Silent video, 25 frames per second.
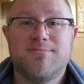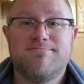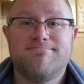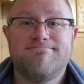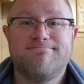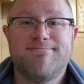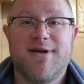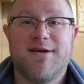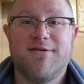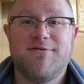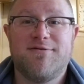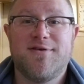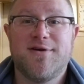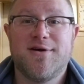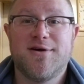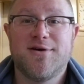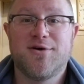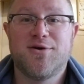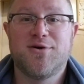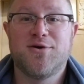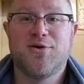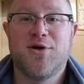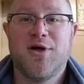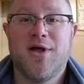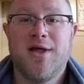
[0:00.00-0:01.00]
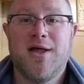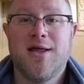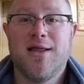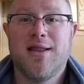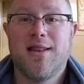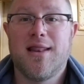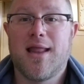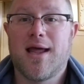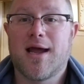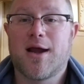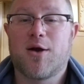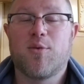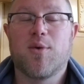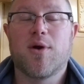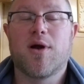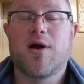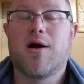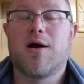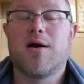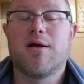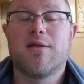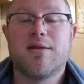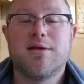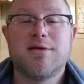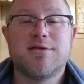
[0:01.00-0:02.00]
and feel like
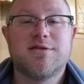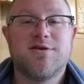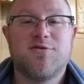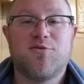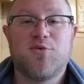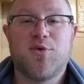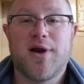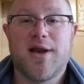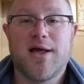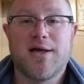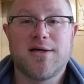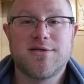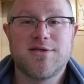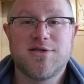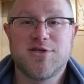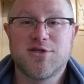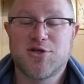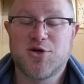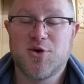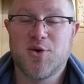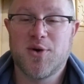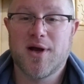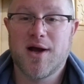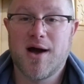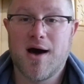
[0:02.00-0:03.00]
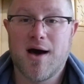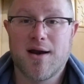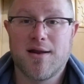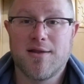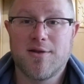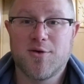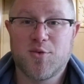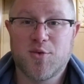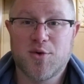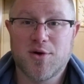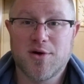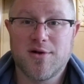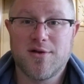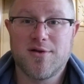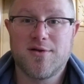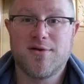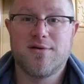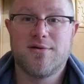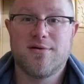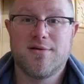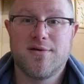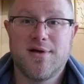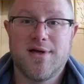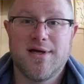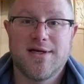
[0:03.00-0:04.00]
regardless of what else is going on in the world,
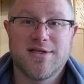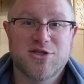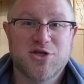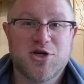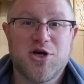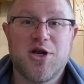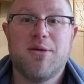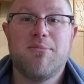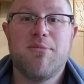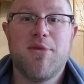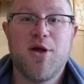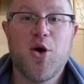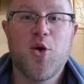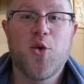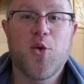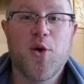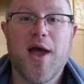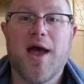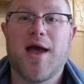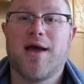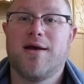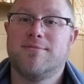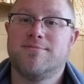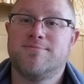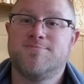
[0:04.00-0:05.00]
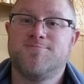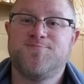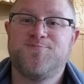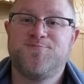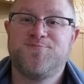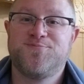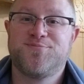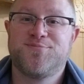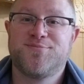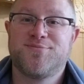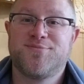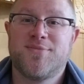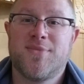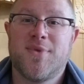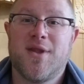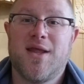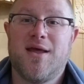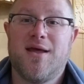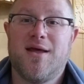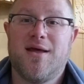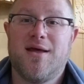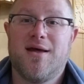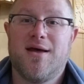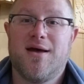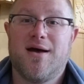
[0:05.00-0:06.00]
it's going to be okay?
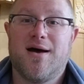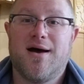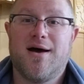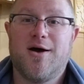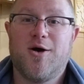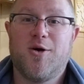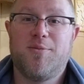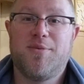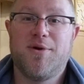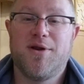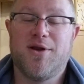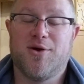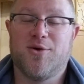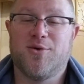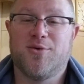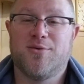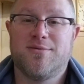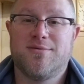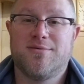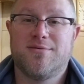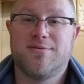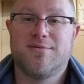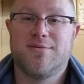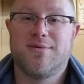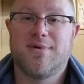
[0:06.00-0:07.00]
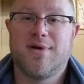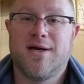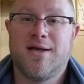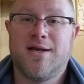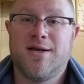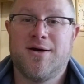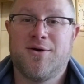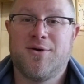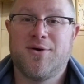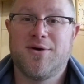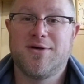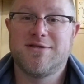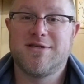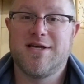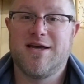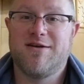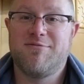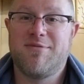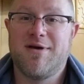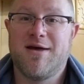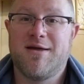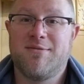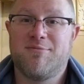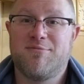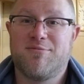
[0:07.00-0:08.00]
I hope you do. I know as I've
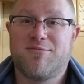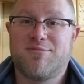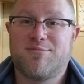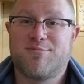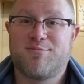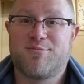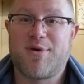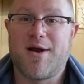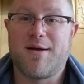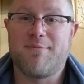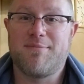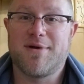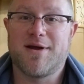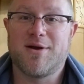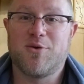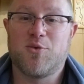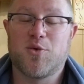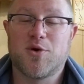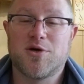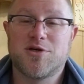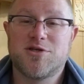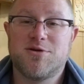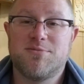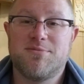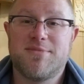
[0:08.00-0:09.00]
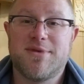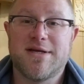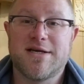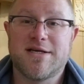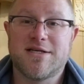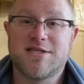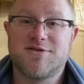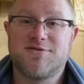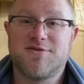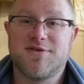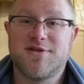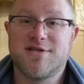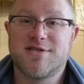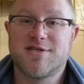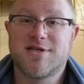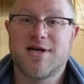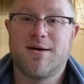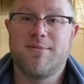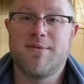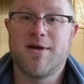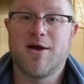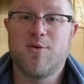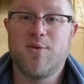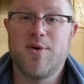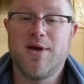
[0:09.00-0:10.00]
been prepping worship things for this
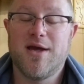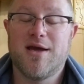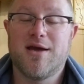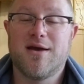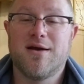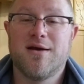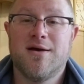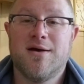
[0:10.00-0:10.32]
coming week